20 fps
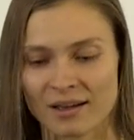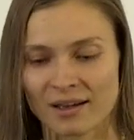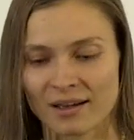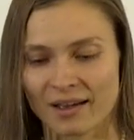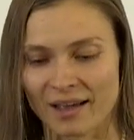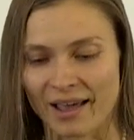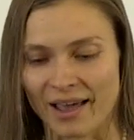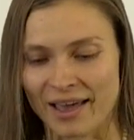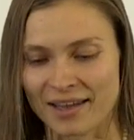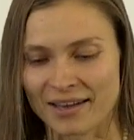
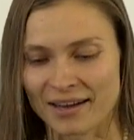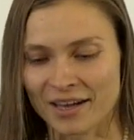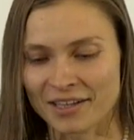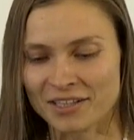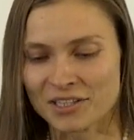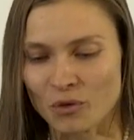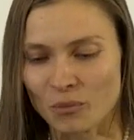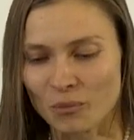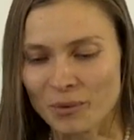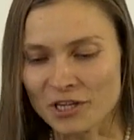And under
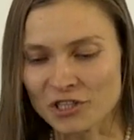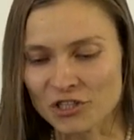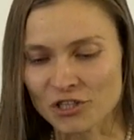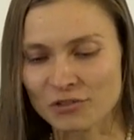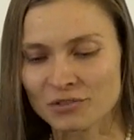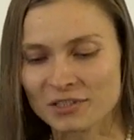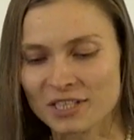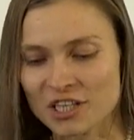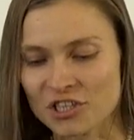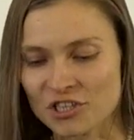which
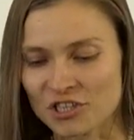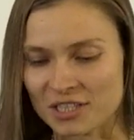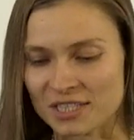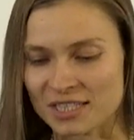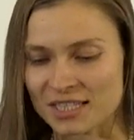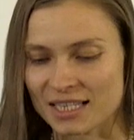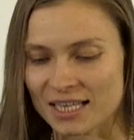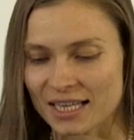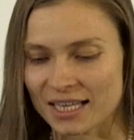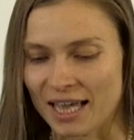conditions
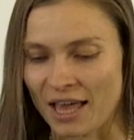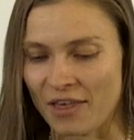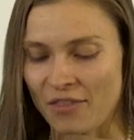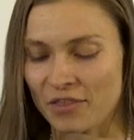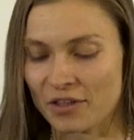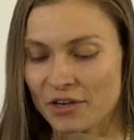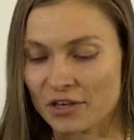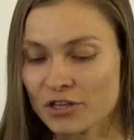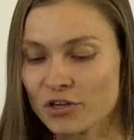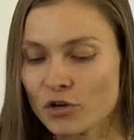can the
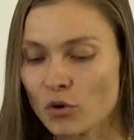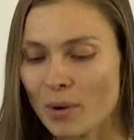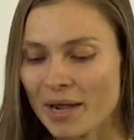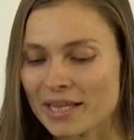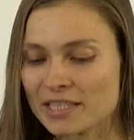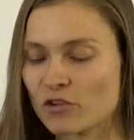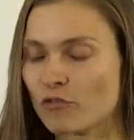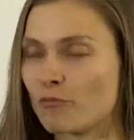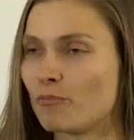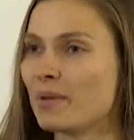new ways
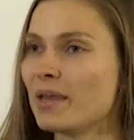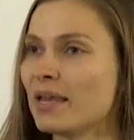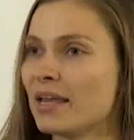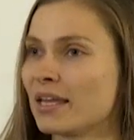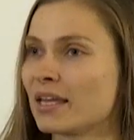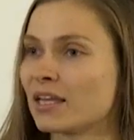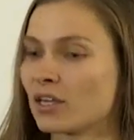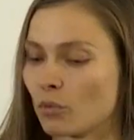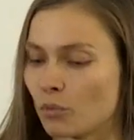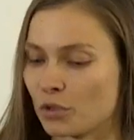of
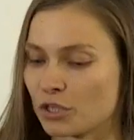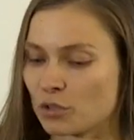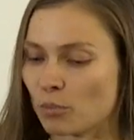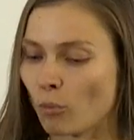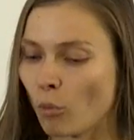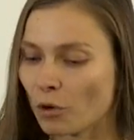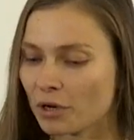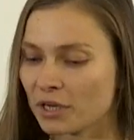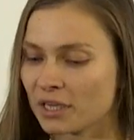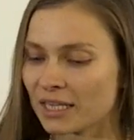being, which
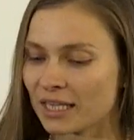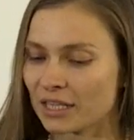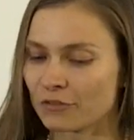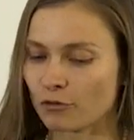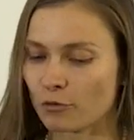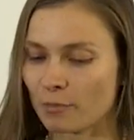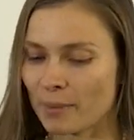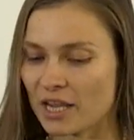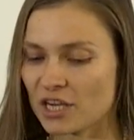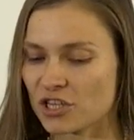modern
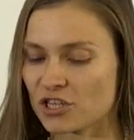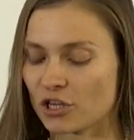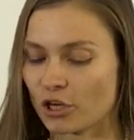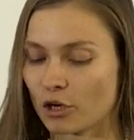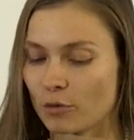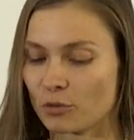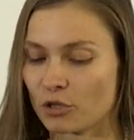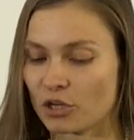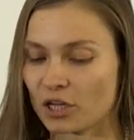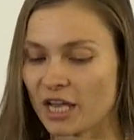information and
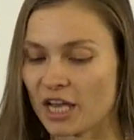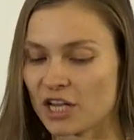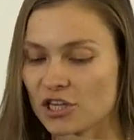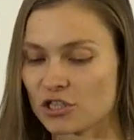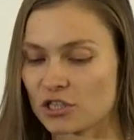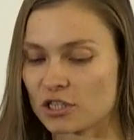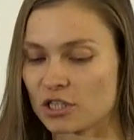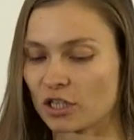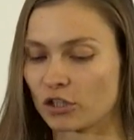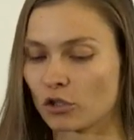communications
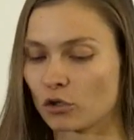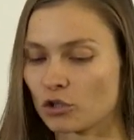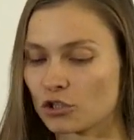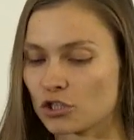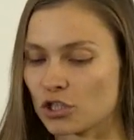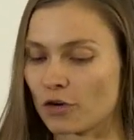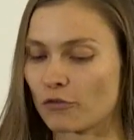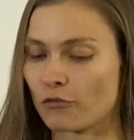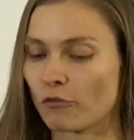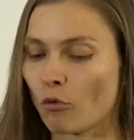technology
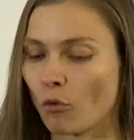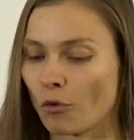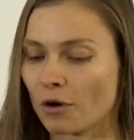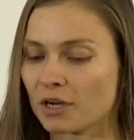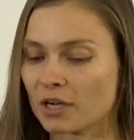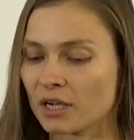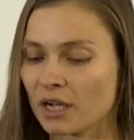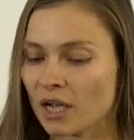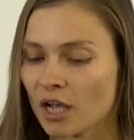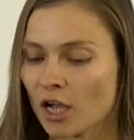afford,
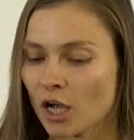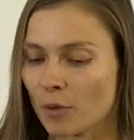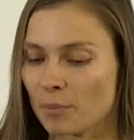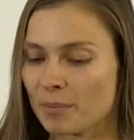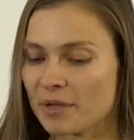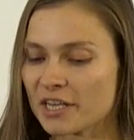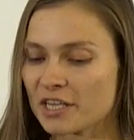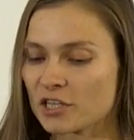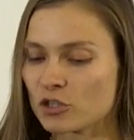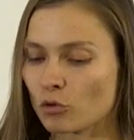be
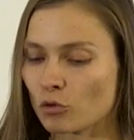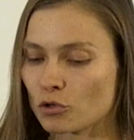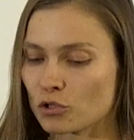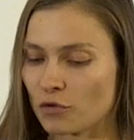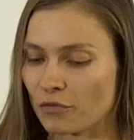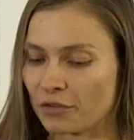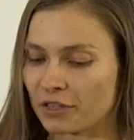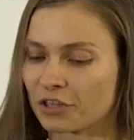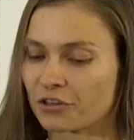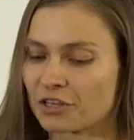a source of
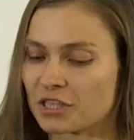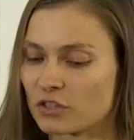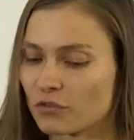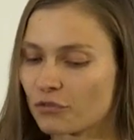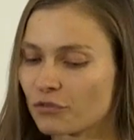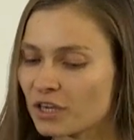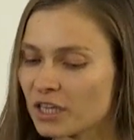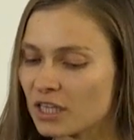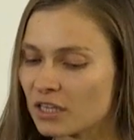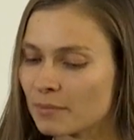increased
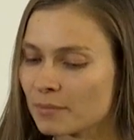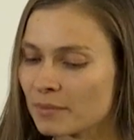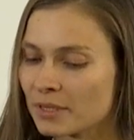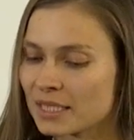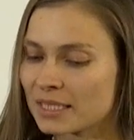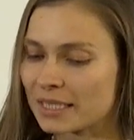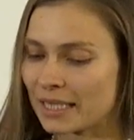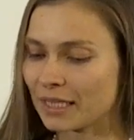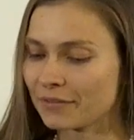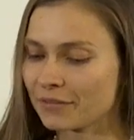freedom,
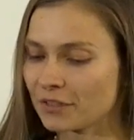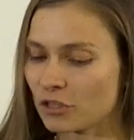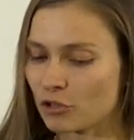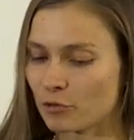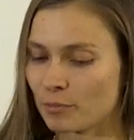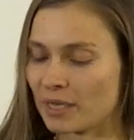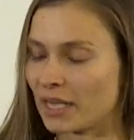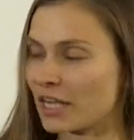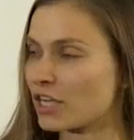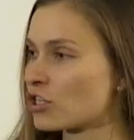
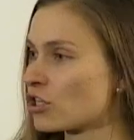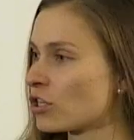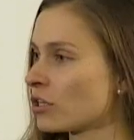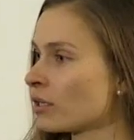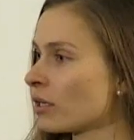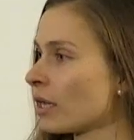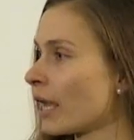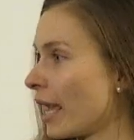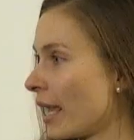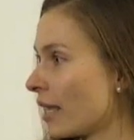self-determination,
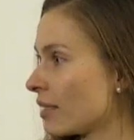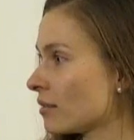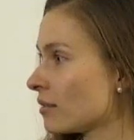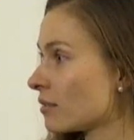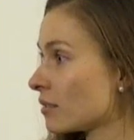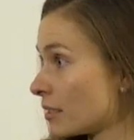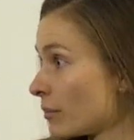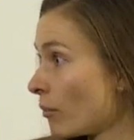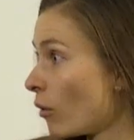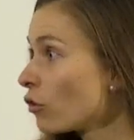and
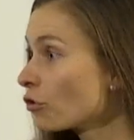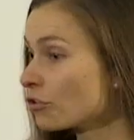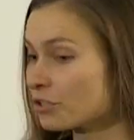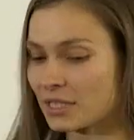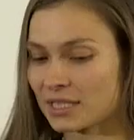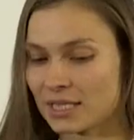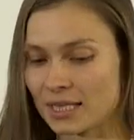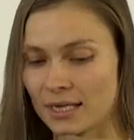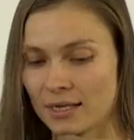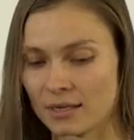democracy?